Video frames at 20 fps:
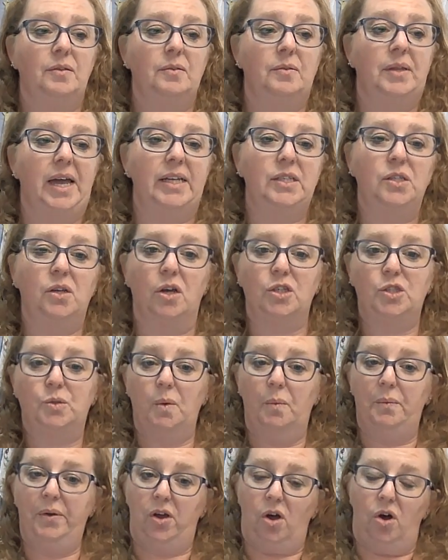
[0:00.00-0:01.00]
That's also
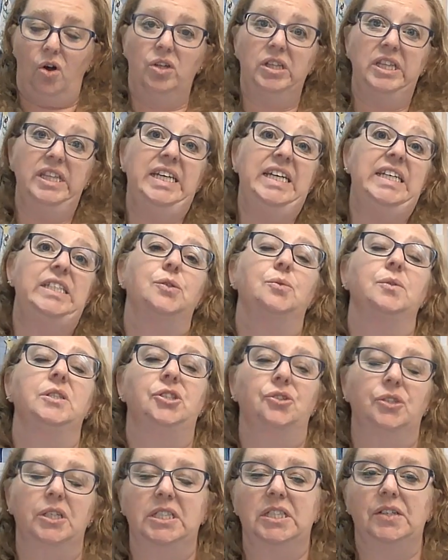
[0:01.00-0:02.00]
what we call a least
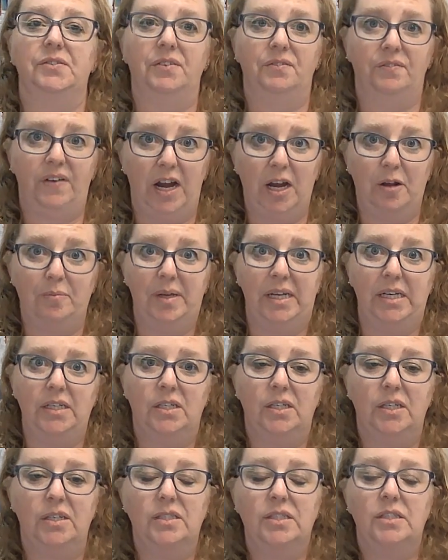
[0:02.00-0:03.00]
restrictive environment.